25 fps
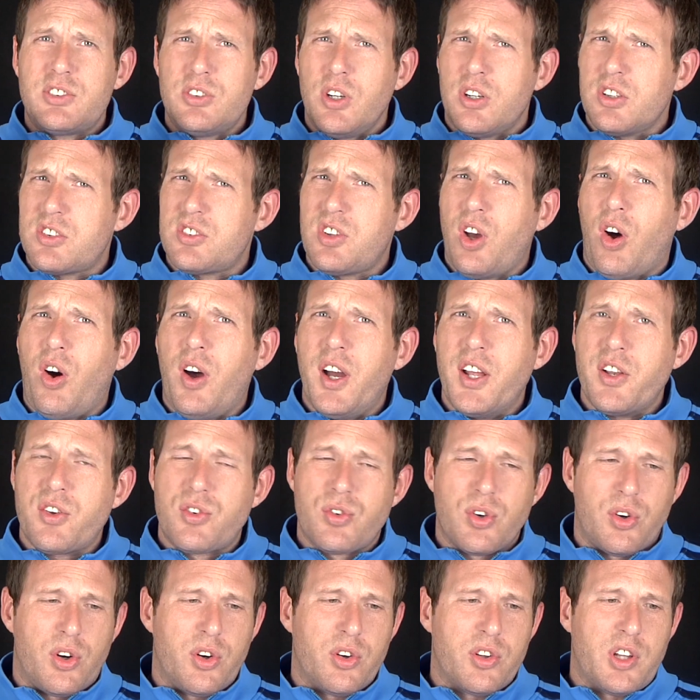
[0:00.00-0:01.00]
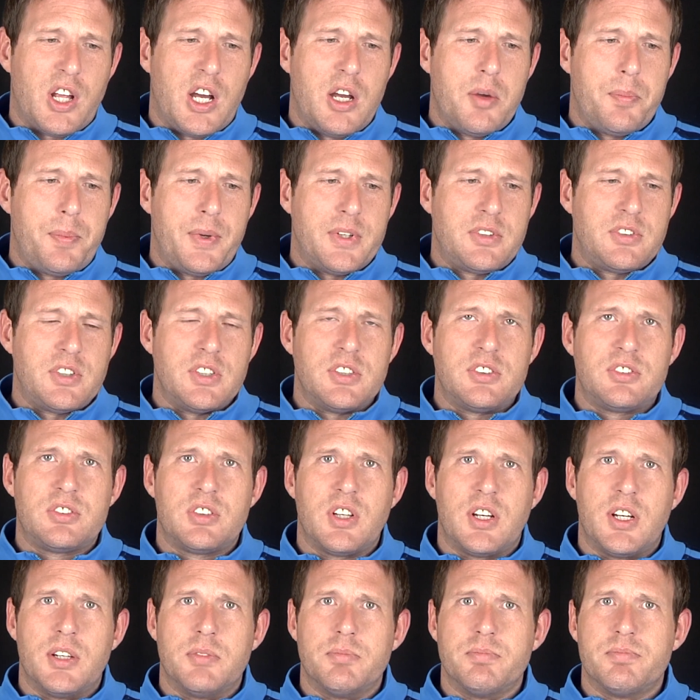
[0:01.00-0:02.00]
a tight draw though, but it's
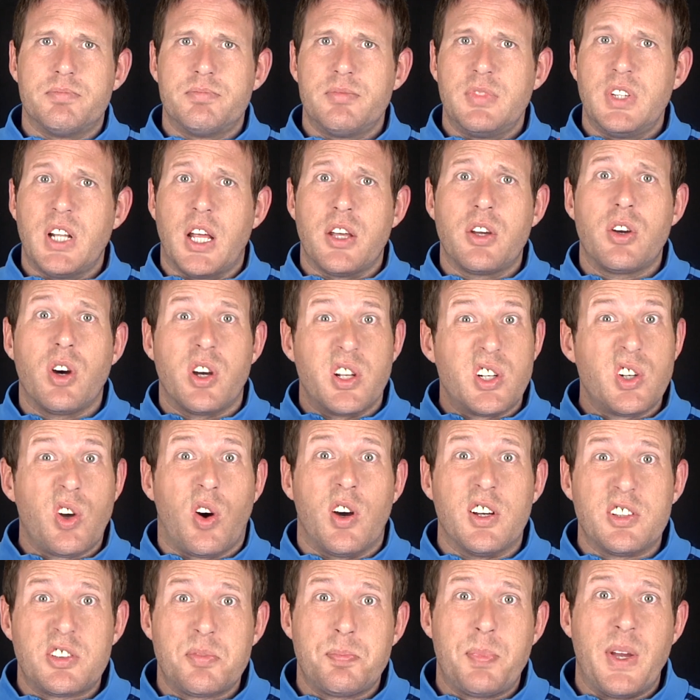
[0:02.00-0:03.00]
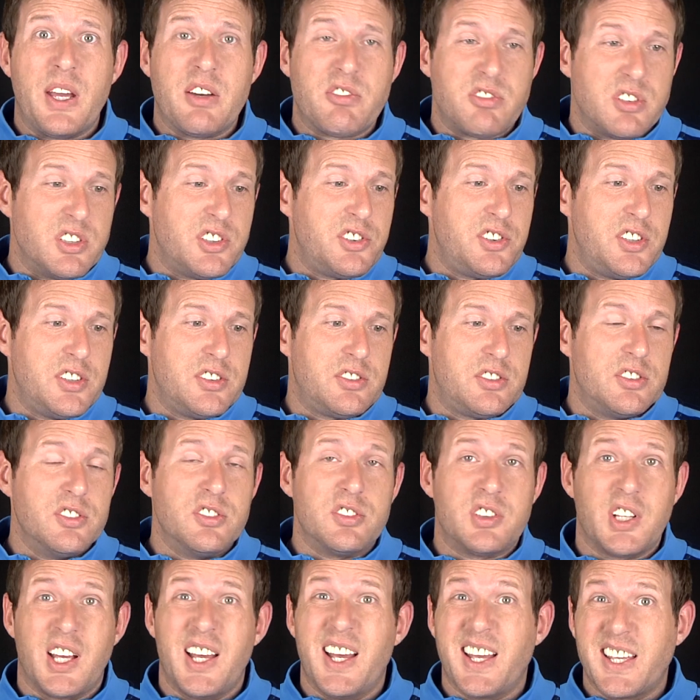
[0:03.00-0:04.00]
you've got a nice bit of resistance
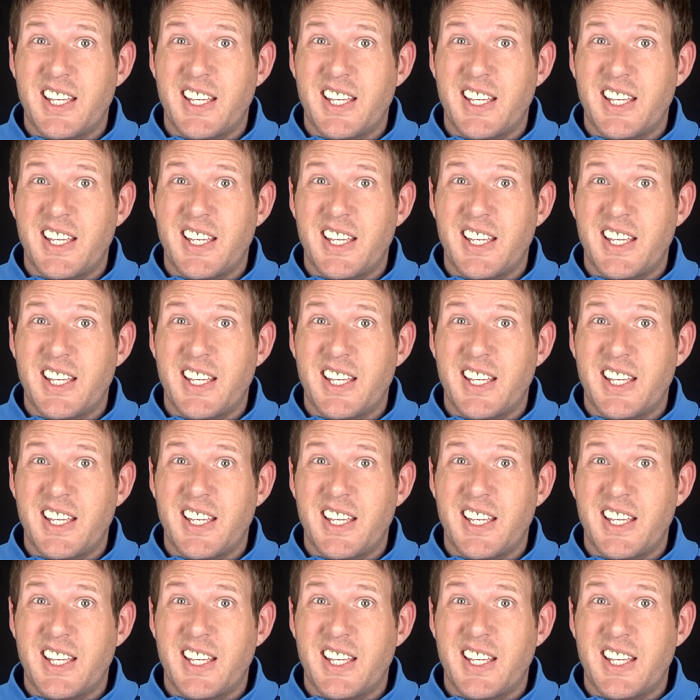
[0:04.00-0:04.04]
there.